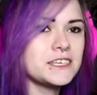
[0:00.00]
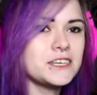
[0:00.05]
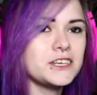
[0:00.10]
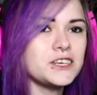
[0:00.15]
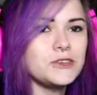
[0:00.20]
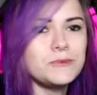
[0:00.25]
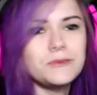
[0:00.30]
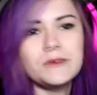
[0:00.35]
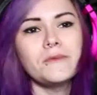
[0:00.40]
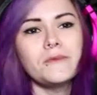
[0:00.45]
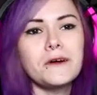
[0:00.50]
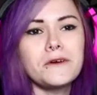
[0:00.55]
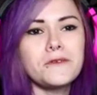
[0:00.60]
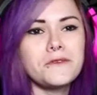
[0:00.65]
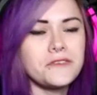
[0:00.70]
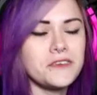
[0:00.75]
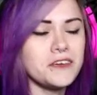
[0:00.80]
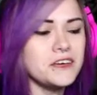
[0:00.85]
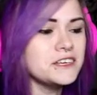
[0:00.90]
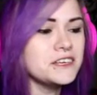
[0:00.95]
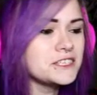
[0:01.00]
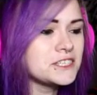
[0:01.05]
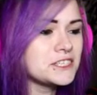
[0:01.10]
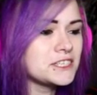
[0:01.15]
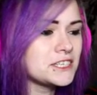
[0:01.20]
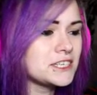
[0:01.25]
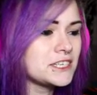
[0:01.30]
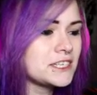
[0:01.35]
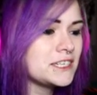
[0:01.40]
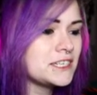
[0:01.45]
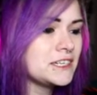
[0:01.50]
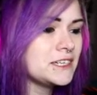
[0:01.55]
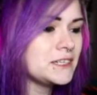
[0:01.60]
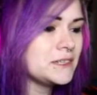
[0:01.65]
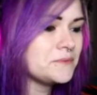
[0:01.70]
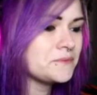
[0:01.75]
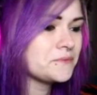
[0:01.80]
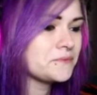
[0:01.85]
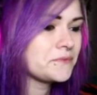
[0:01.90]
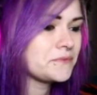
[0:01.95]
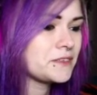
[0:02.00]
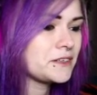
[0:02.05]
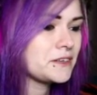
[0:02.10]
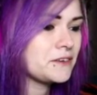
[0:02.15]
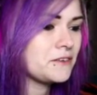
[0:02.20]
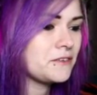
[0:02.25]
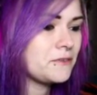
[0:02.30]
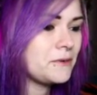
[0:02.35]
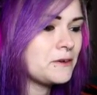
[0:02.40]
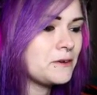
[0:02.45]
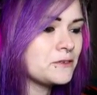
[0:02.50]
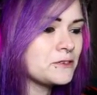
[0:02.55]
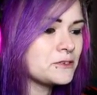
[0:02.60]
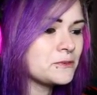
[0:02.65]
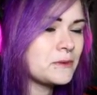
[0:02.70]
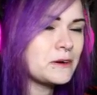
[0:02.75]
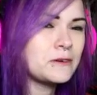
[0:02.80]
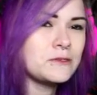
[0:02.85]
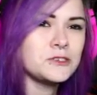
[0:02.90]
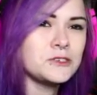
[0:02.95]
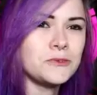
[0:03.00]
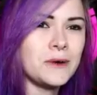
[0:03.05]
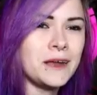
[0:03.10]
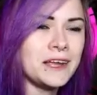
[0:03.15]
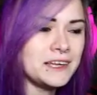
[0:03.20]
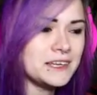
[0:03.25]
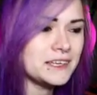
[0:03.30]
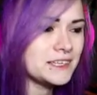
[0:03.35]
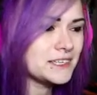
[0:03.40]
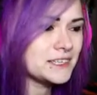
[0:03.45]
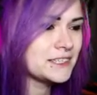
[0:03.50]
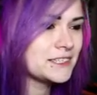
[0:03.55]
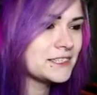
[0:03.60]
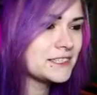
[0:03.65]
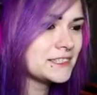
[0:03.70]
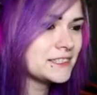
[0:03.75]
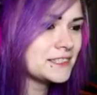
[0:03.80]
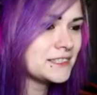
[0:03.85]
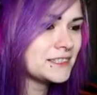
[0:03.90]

Can you be well thirst? Well, well drank?